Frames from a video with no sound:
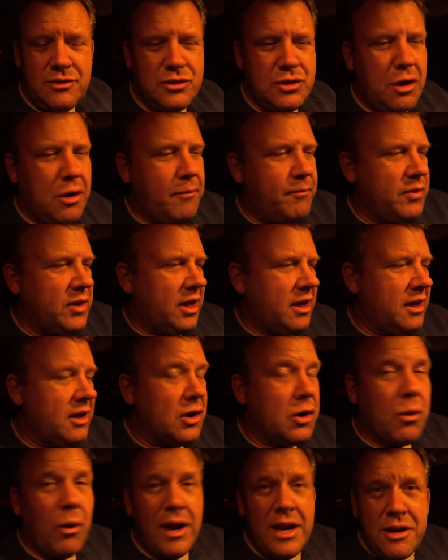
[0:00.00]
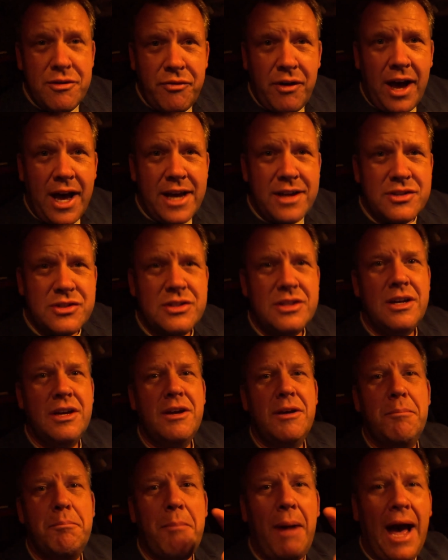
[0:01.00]
So great device.
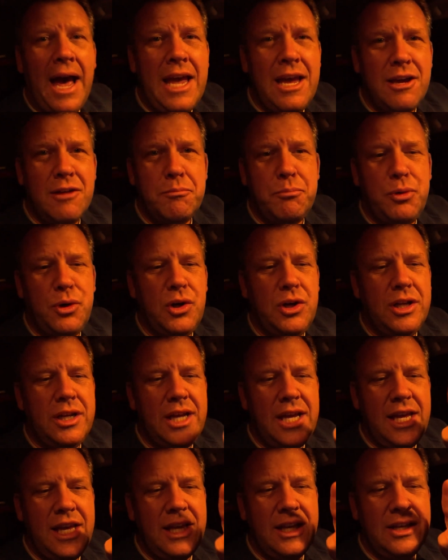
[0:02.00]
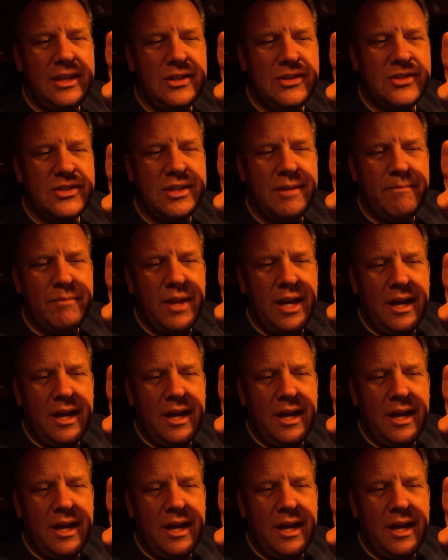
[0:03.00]
My input is,